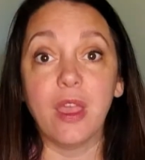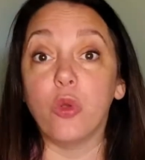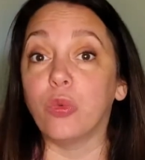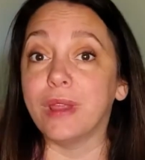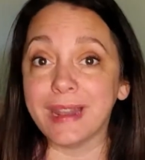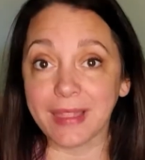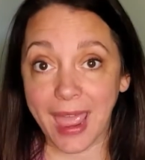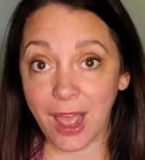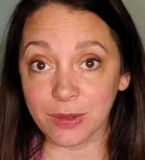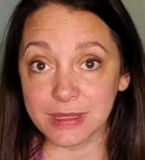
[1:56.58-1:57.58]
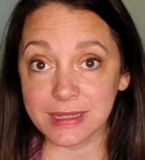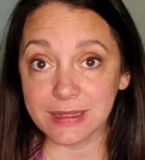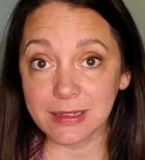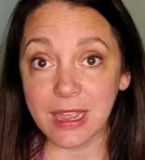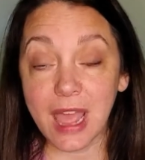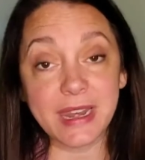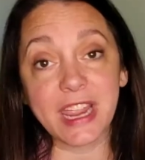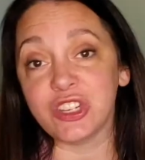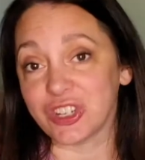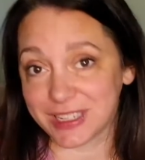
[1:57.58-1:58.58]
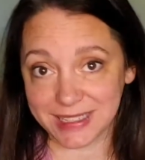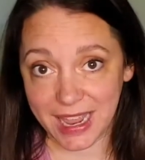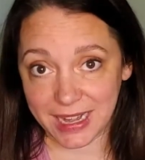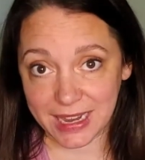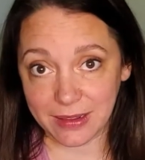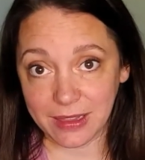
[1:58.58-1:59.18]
read alouds, a nature study.